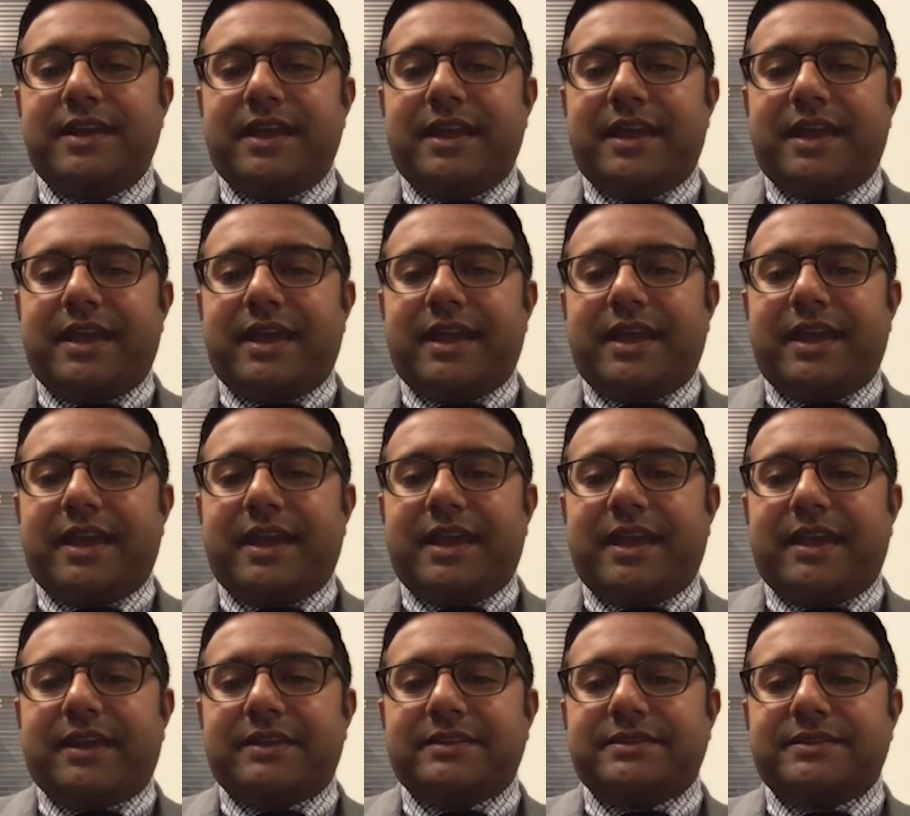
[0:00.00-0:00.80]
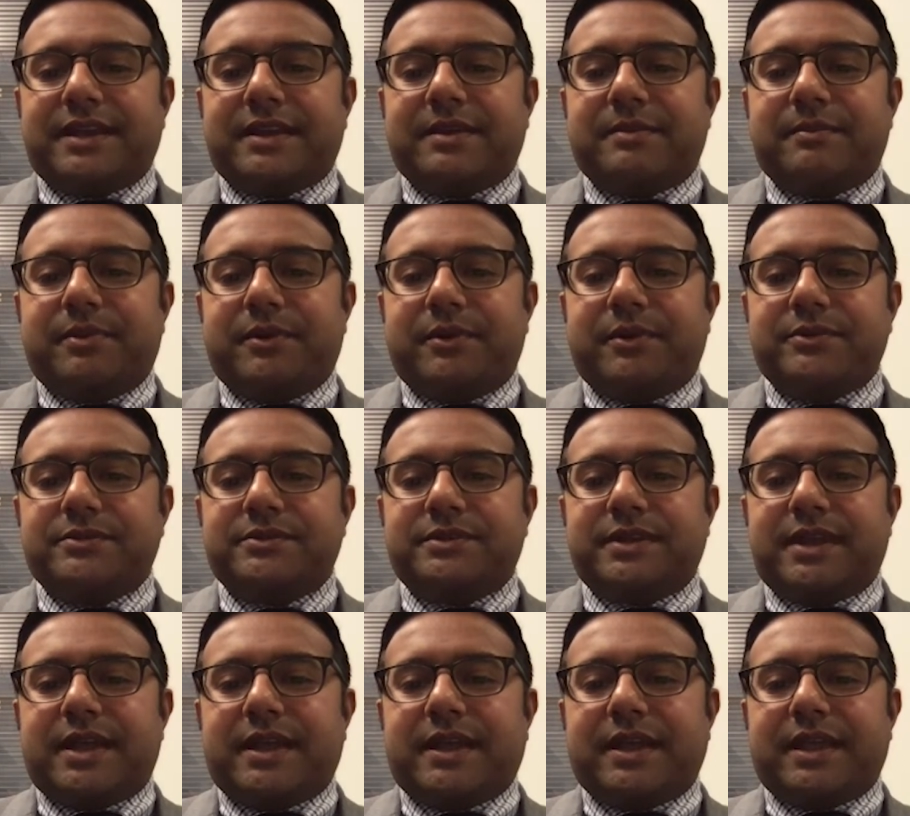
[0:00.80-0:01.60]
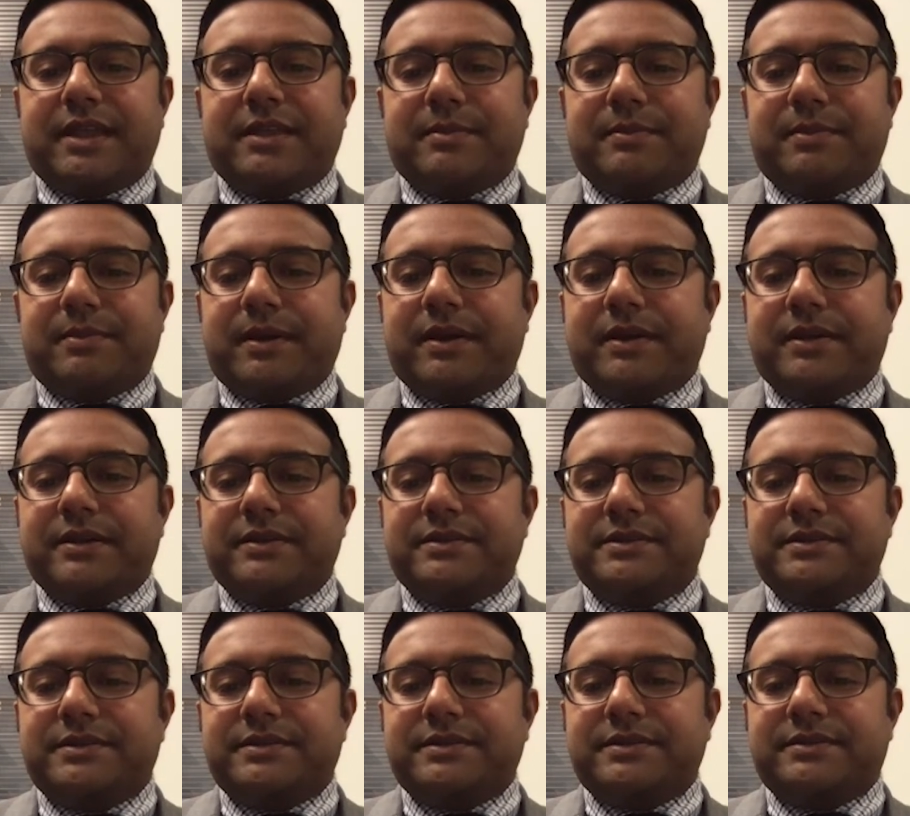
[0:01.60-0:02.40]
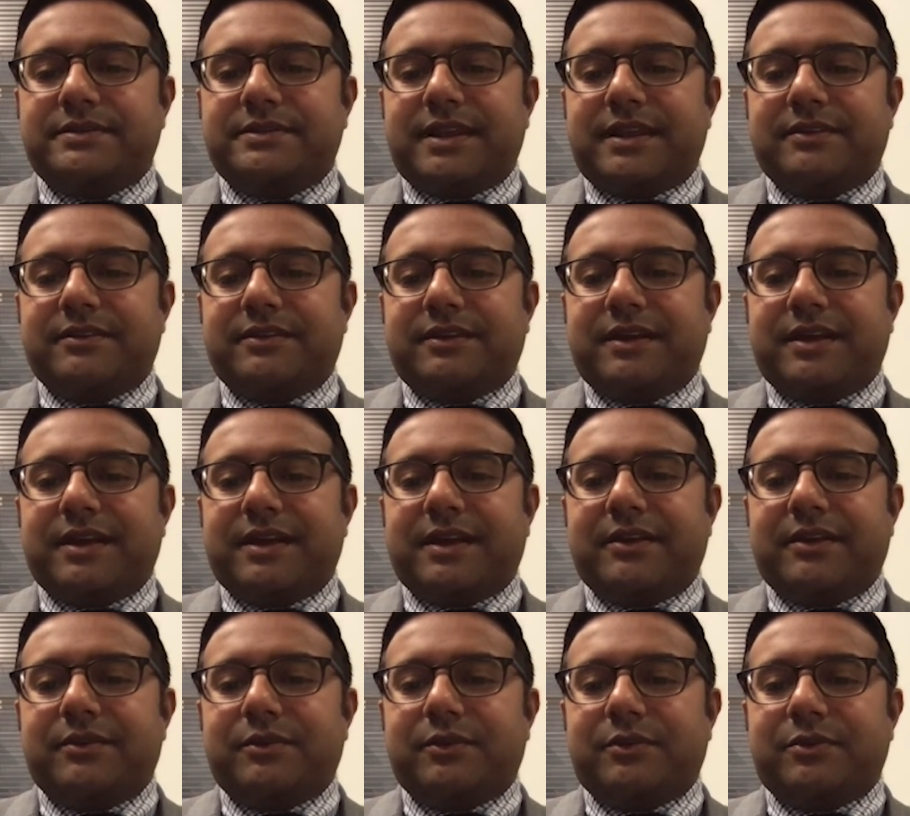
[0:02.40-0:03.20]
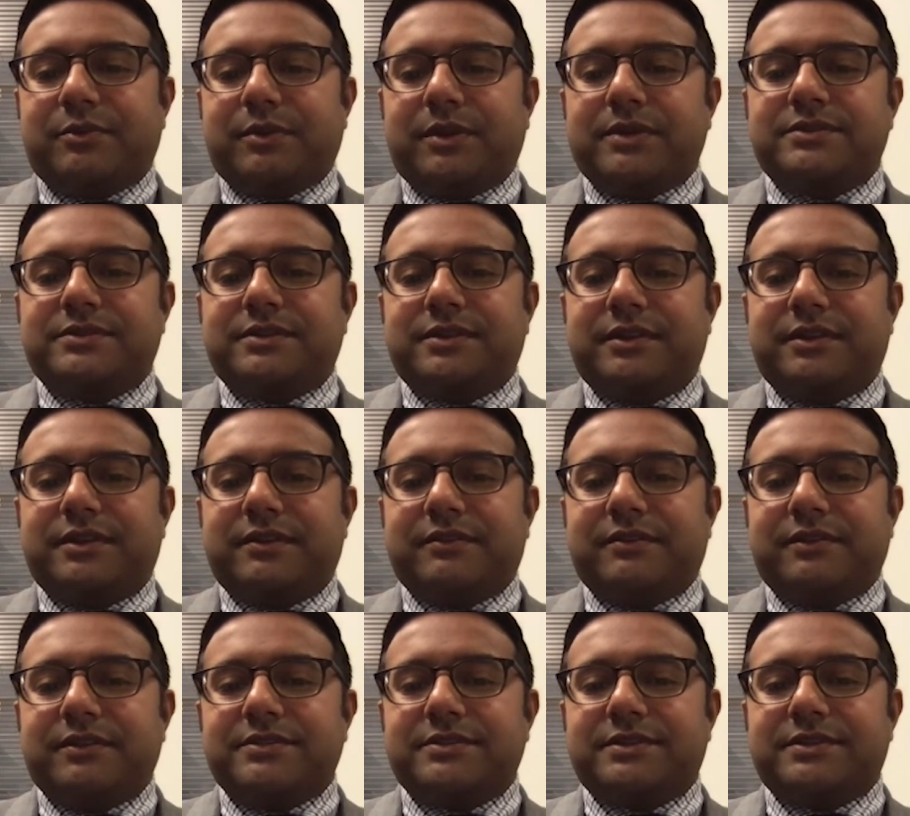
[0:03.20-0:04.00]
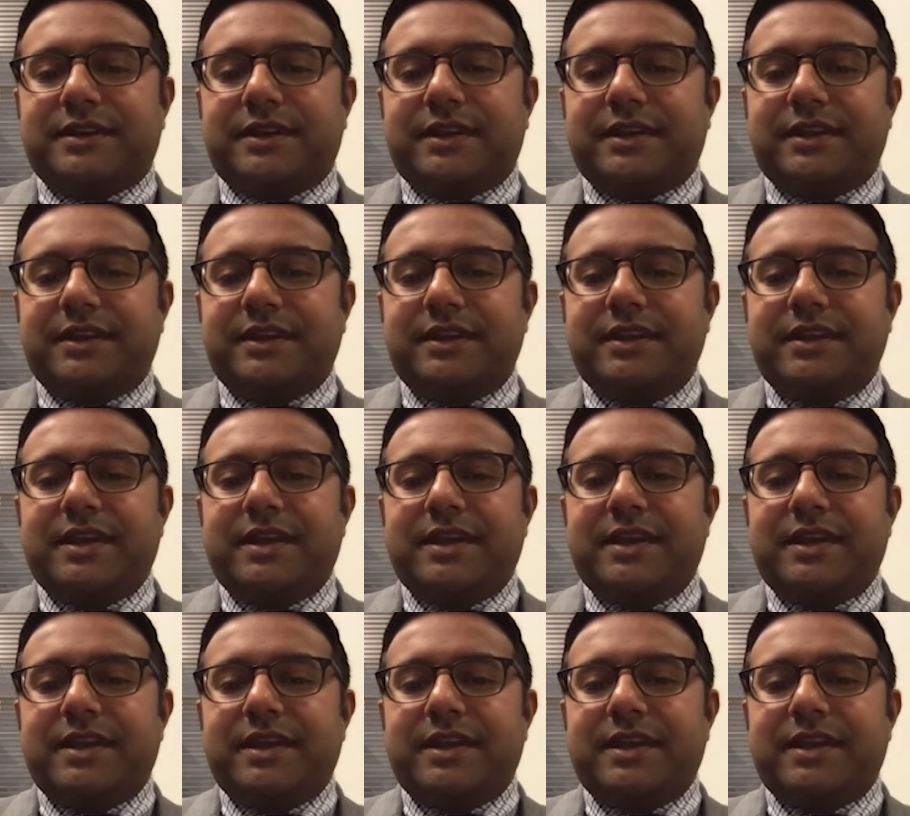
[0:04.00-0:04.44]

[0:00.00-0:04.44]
and a second postdoc at the Parkinson Center at Northwestern University.